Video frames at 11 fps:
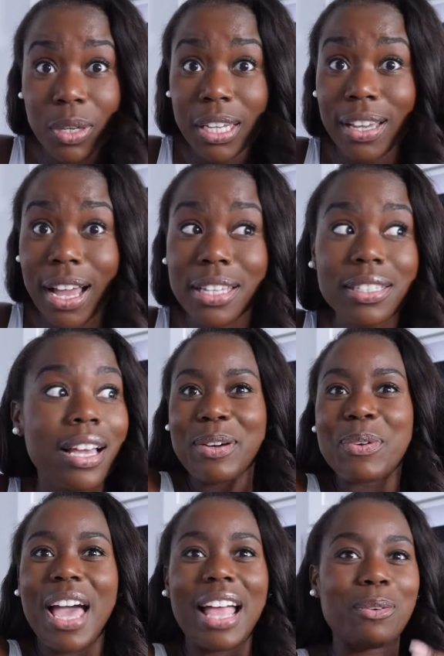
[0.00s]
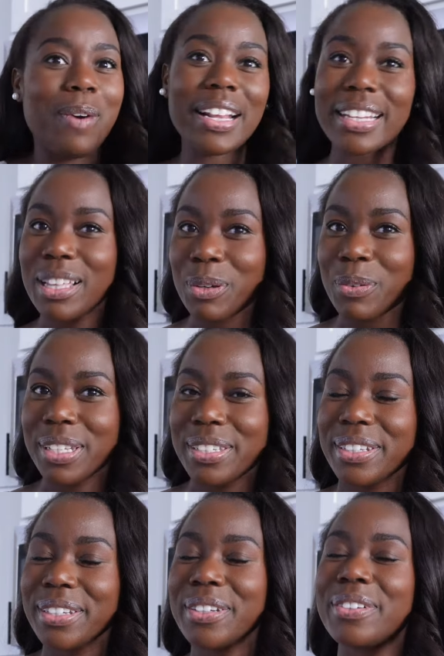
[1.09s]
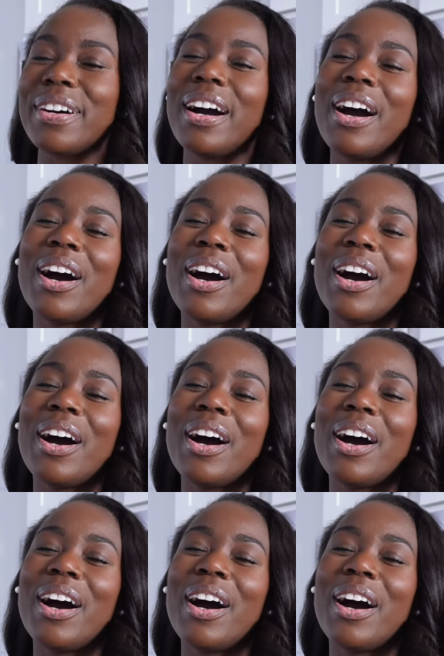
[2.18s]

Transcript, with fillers: week, guys, we had a wedding that we went to.